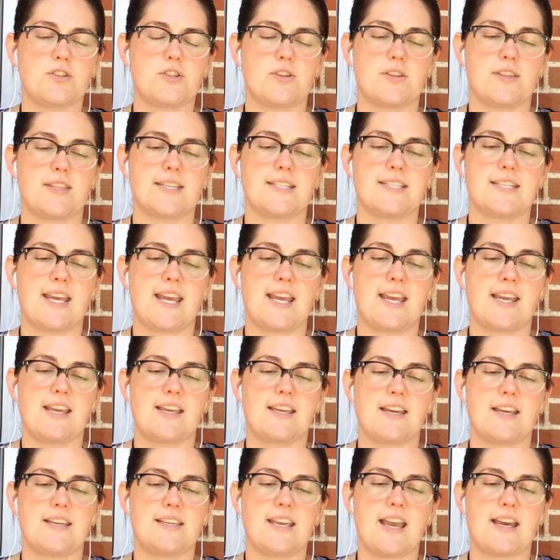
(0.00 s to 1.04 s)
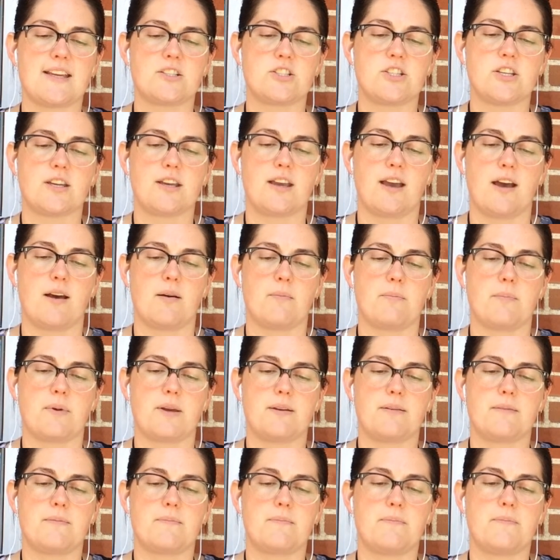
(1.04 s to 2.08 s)
to the day yet to come
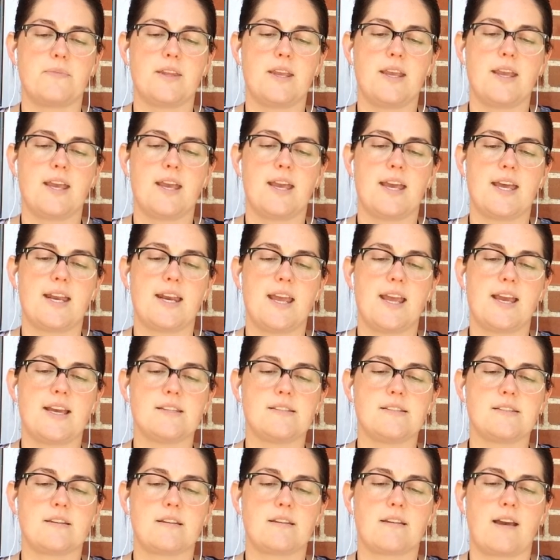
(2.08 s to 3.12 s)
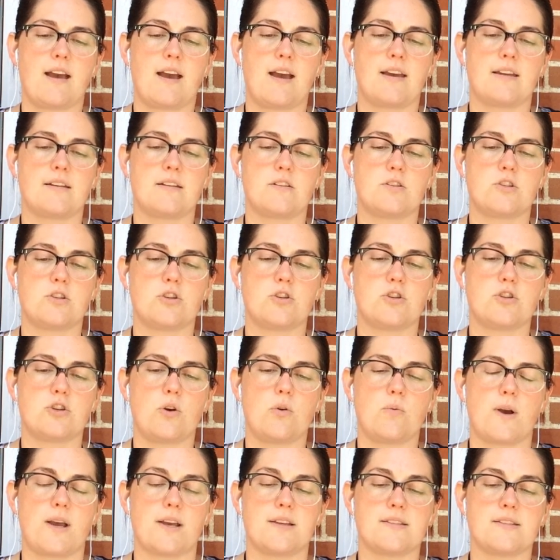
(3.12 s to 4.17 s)
and ask God to
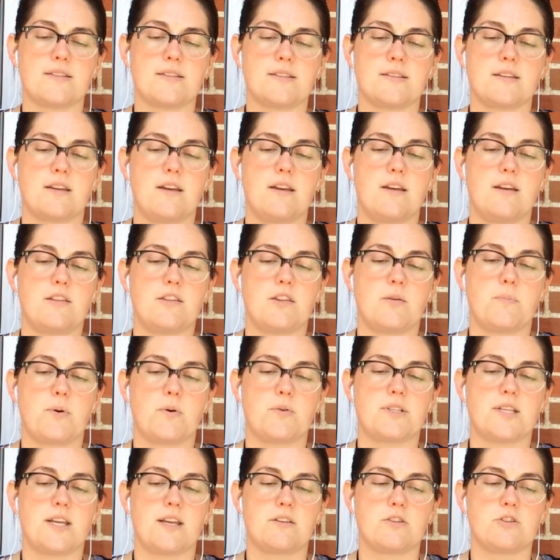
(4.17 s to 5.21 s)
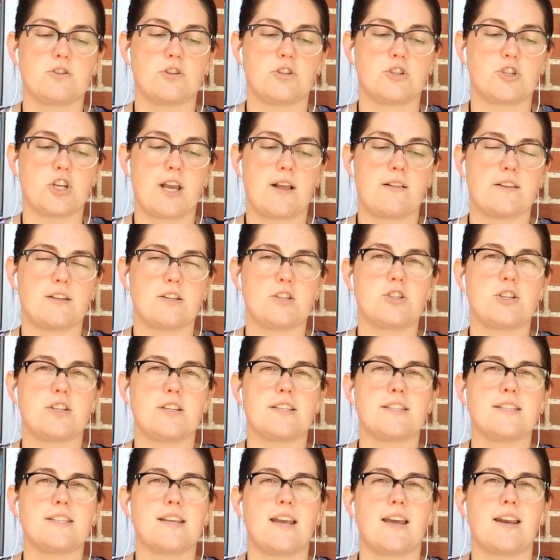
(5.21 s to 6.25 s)
show us the potential
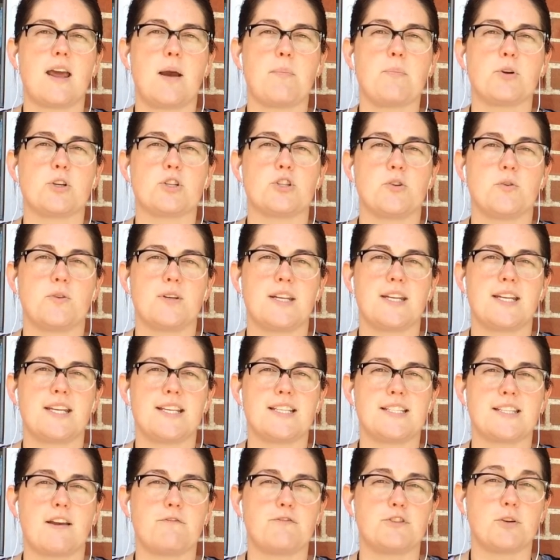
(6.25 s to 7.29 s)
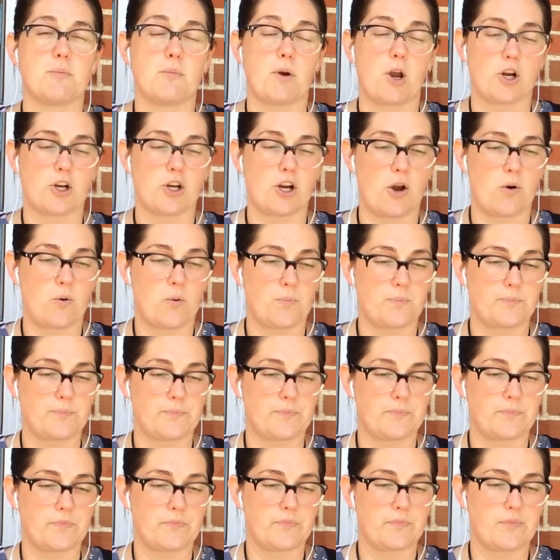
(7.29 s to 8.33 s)
challenges and opportunities of tomorrow.
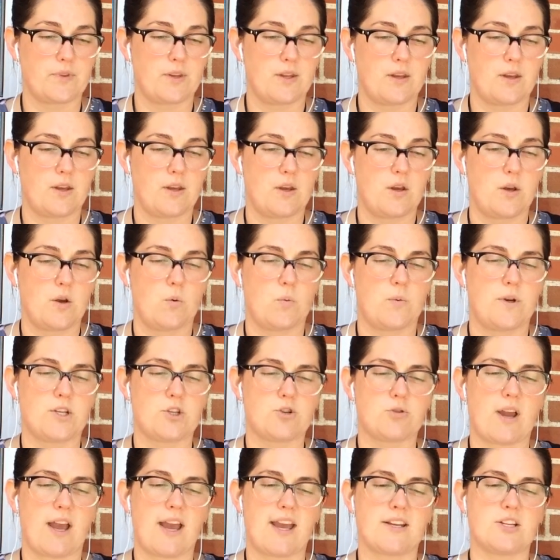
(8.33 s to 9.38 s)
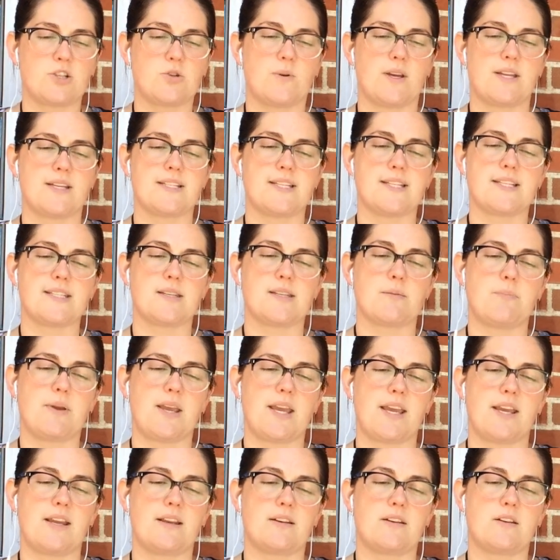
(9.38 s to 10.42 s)
We try to
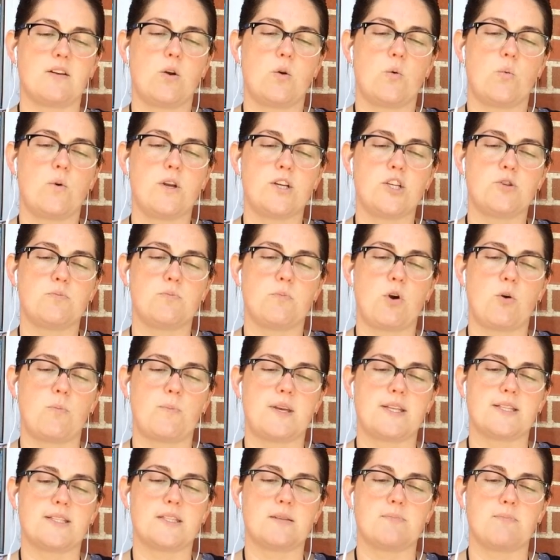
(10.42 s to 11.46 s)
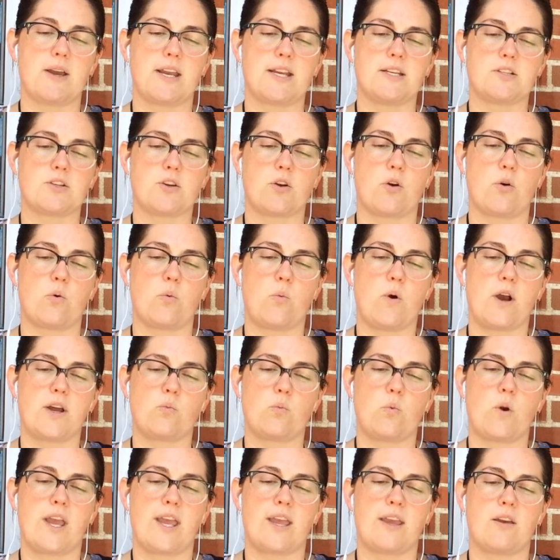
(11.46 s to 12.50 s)
anticipate which moments might go
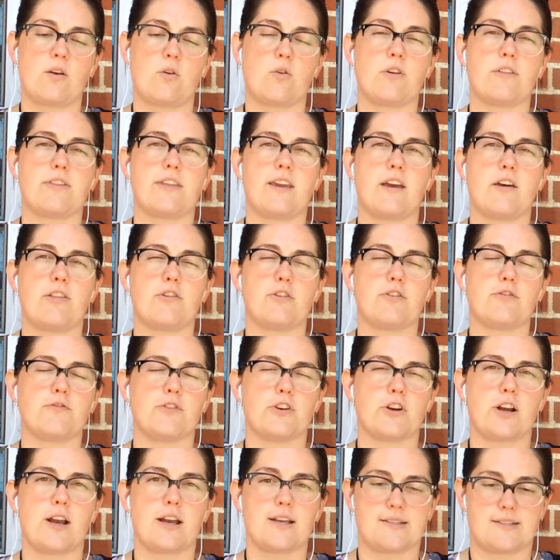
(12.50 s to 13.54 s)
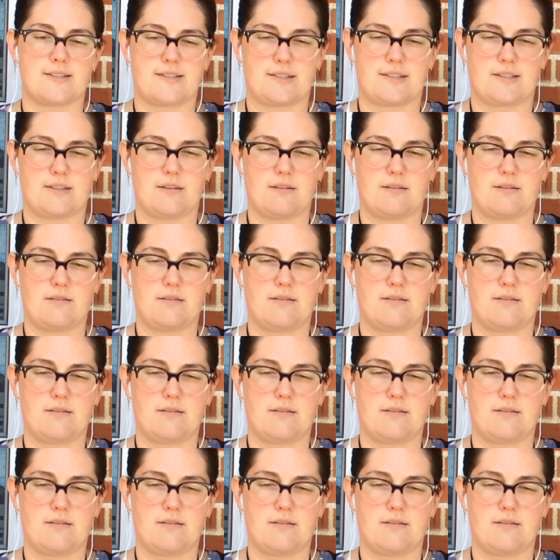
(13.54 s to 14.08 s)
one way or the other for us,